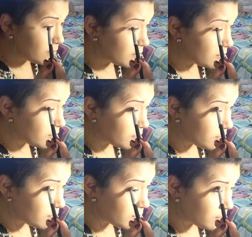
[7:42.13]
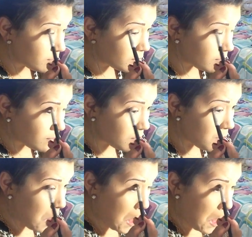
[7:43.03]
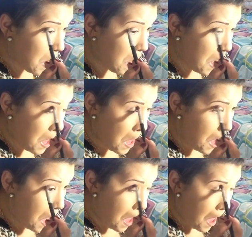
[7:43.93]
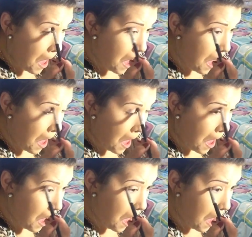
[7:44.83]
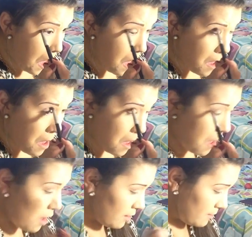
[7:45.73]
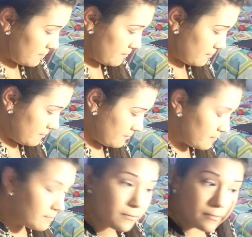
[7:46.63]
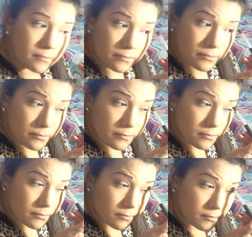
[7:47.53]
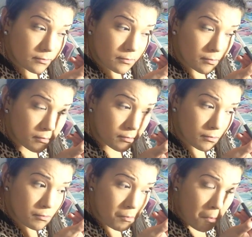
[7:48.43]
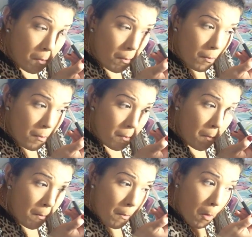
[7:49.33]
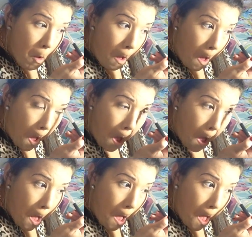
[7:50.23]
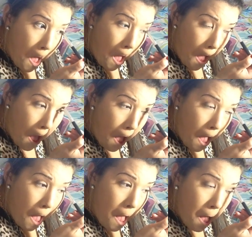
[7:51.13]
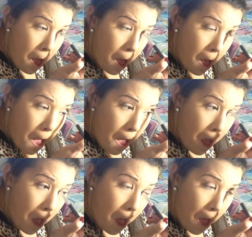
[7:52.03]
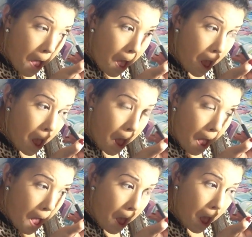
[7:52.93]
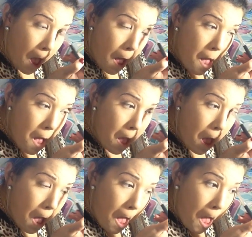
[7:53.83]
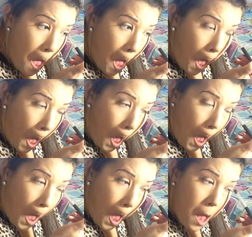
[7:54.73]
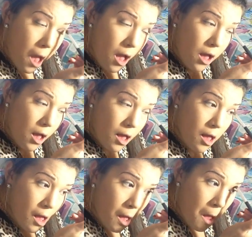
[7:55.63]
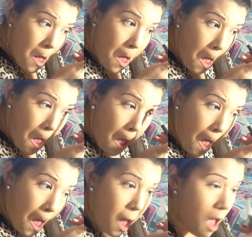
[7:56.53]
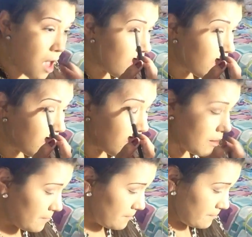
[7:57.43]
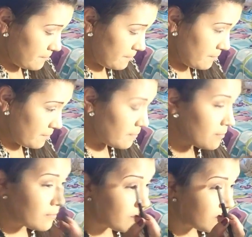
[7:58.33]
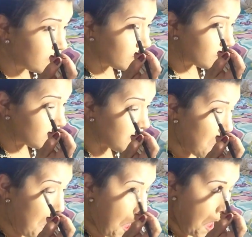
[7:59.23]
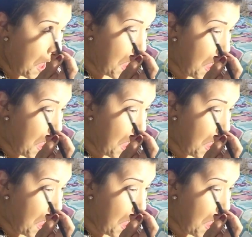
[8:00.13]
putting that in my crease. I'm absolutely obsessed with this palette. I don't know if it's been put out in Sephora yet, but the girls that work at my Sephora are really sweet and they showed it to me and I just had to have it and they let me get it early. It's absolutely